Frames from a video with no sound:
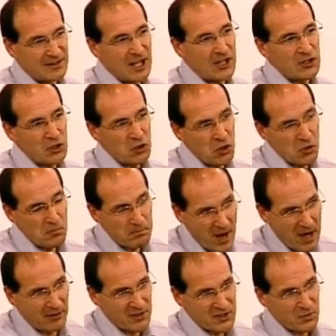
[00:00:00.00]
than your
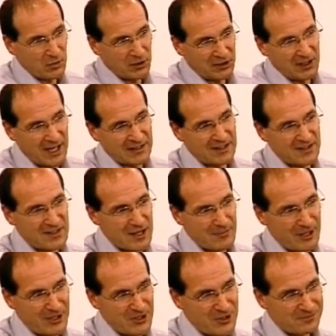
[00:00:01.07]
parents were at the
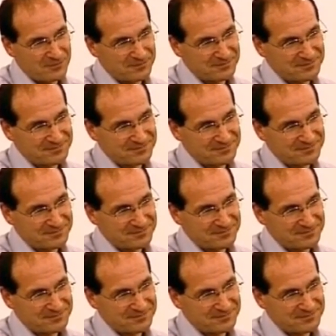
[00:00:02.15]
same age.